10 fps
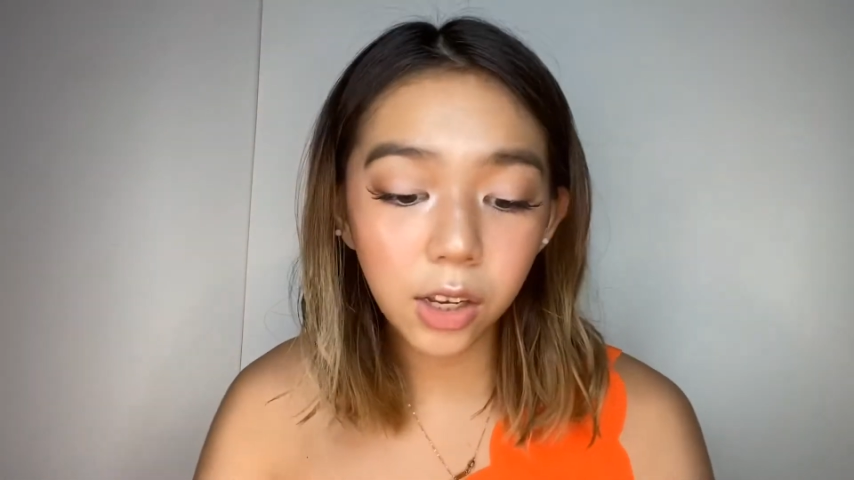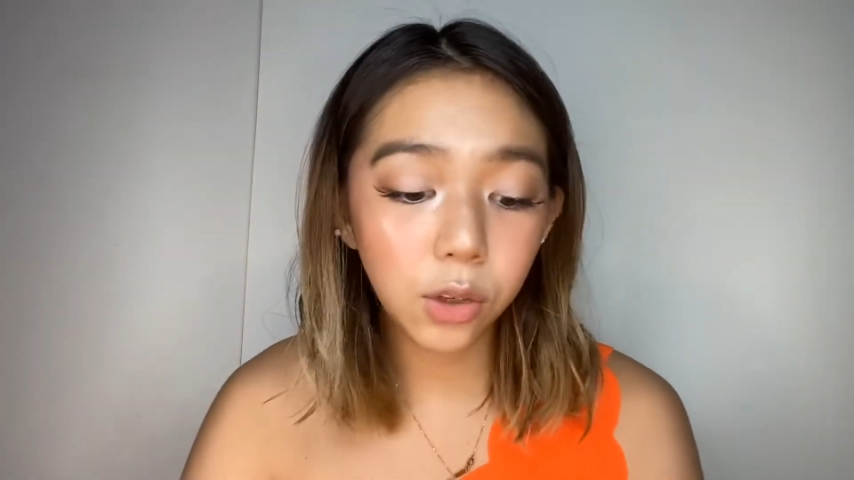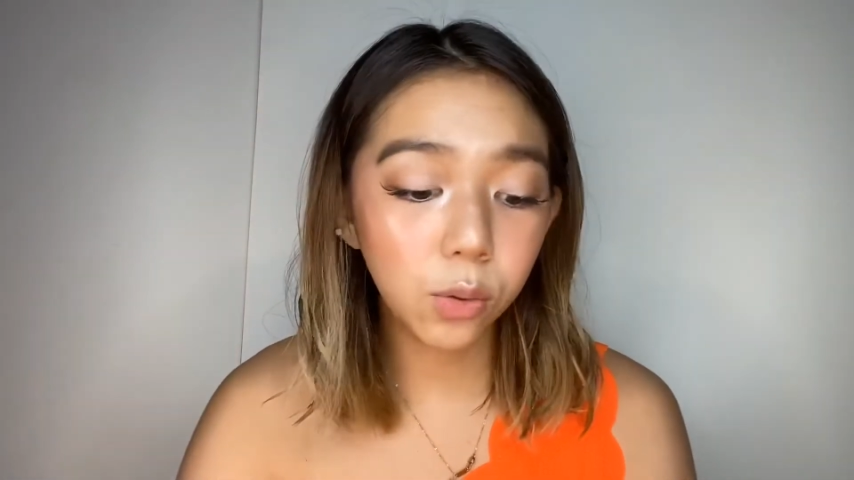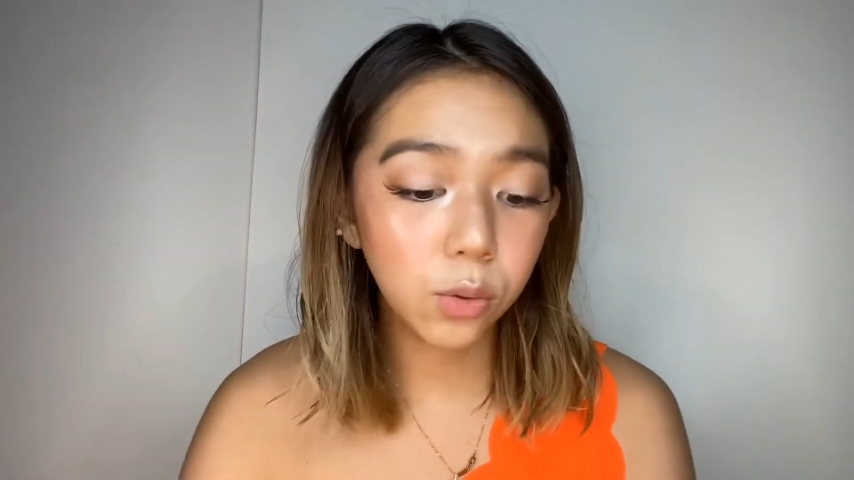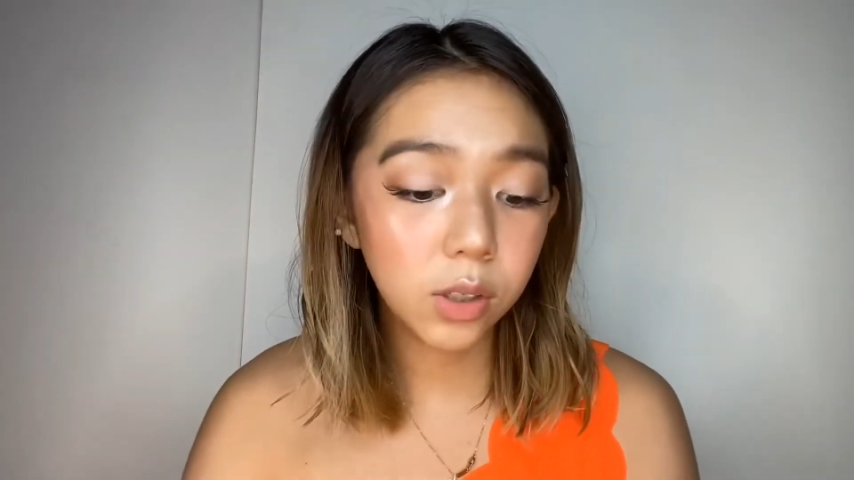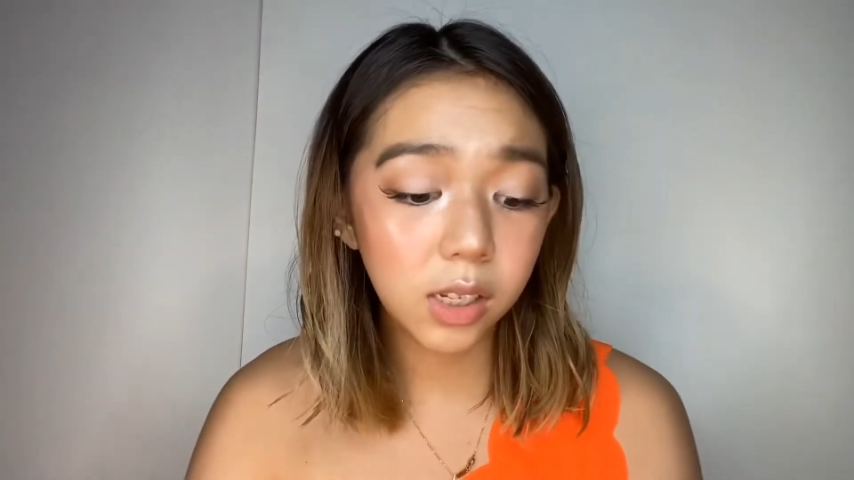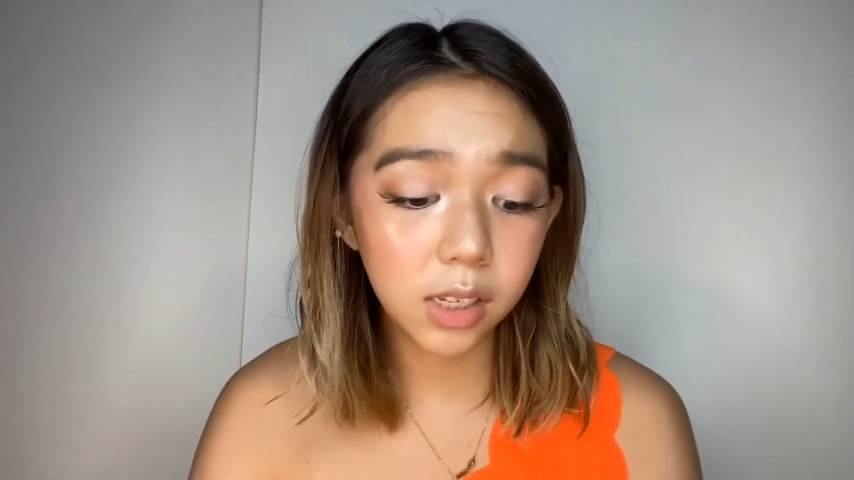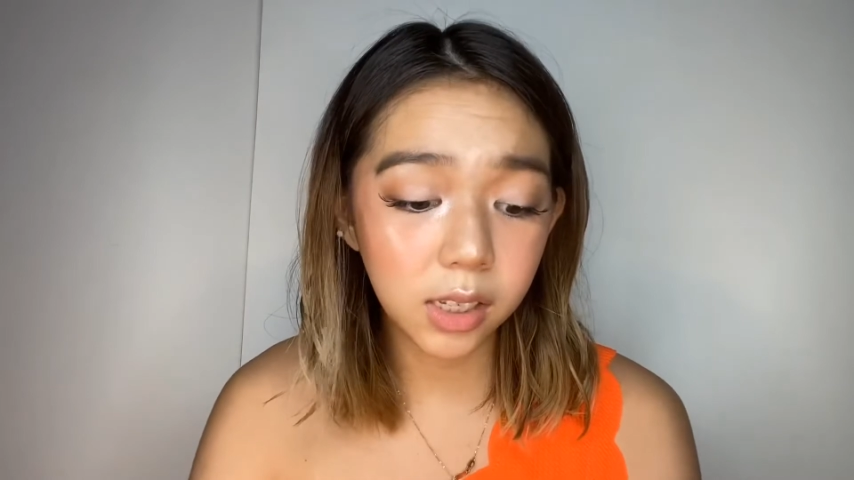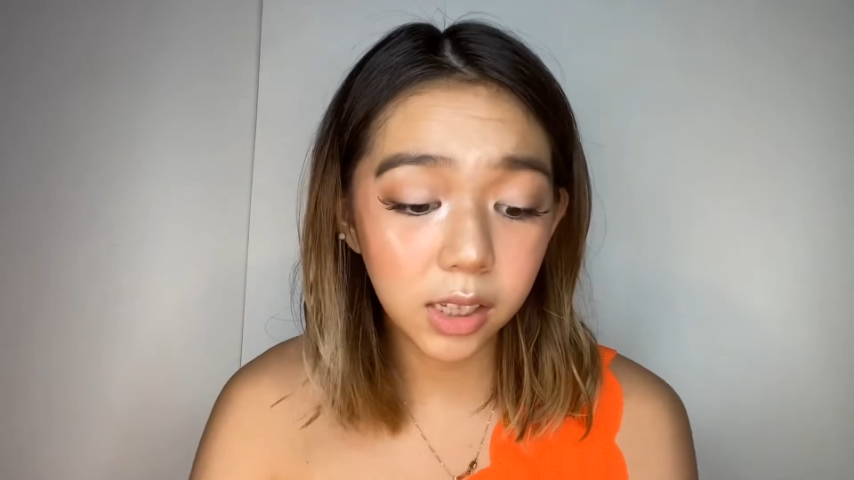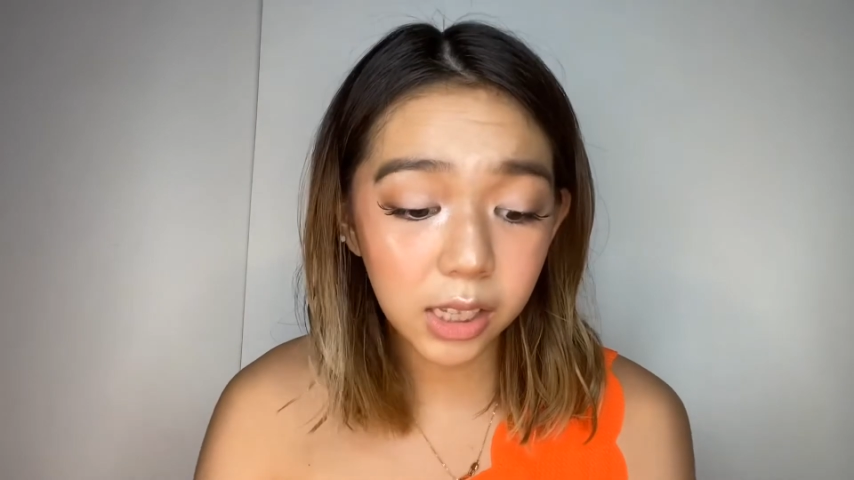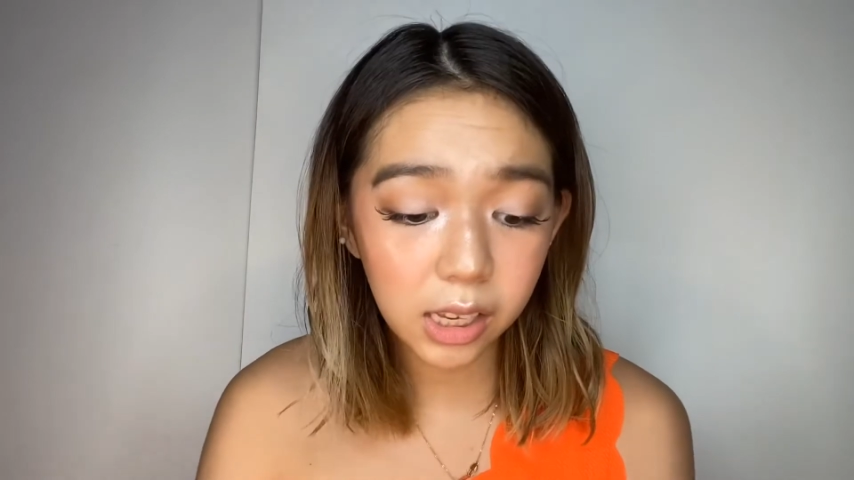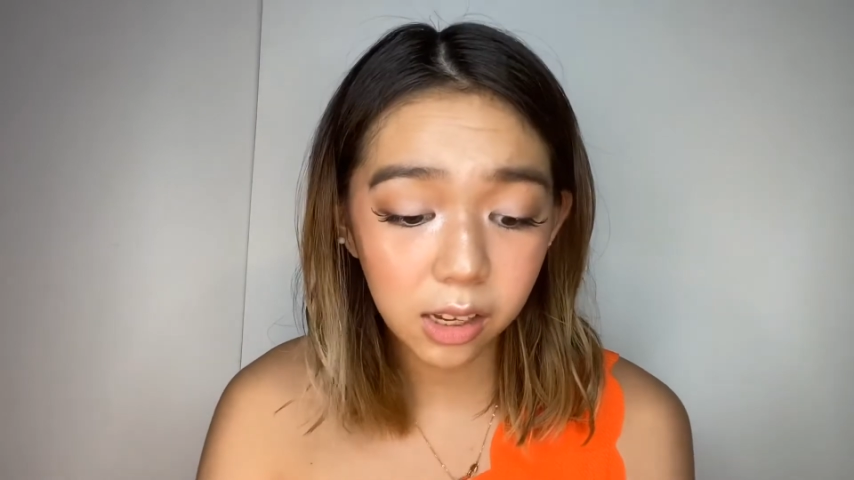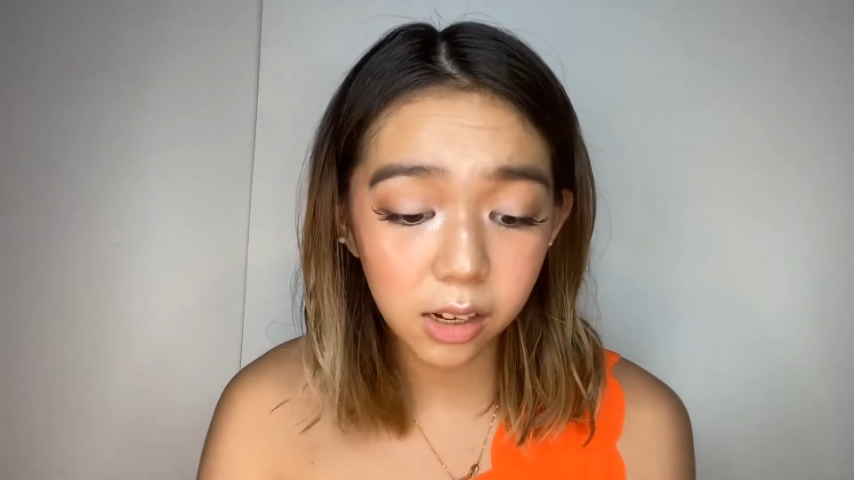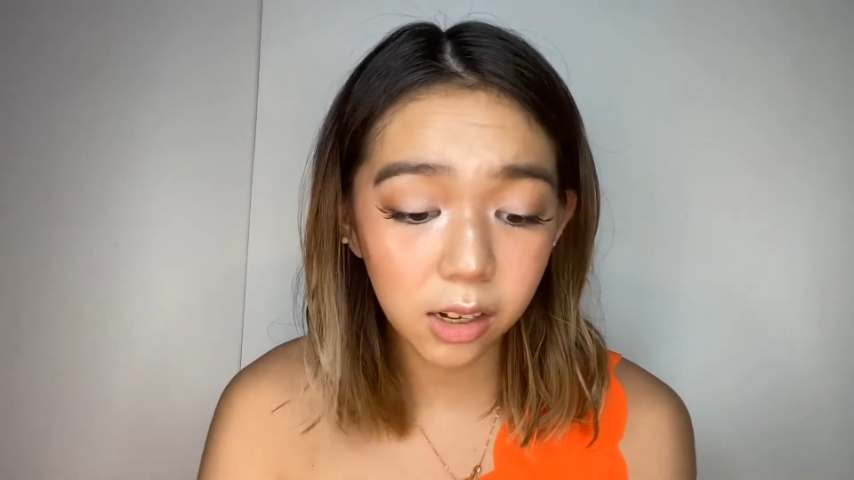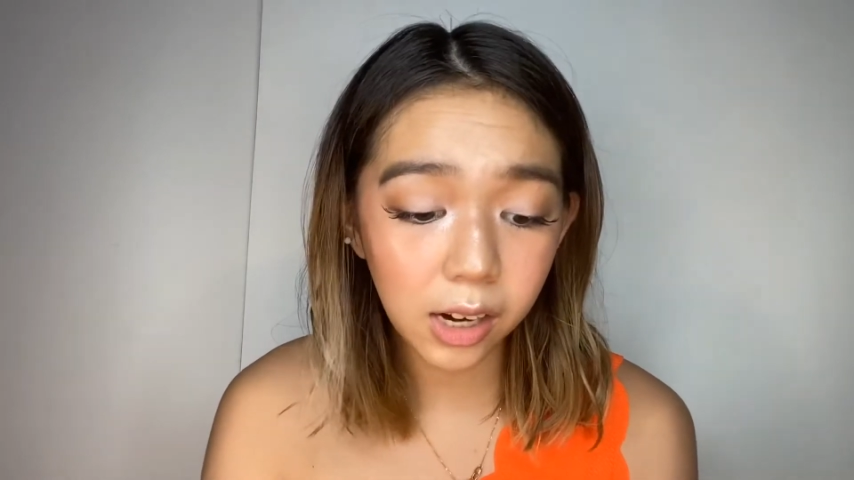used isn't
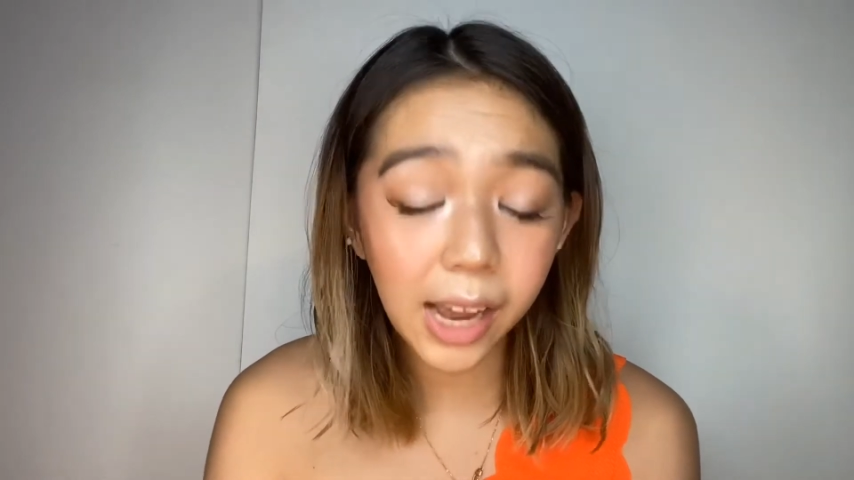here.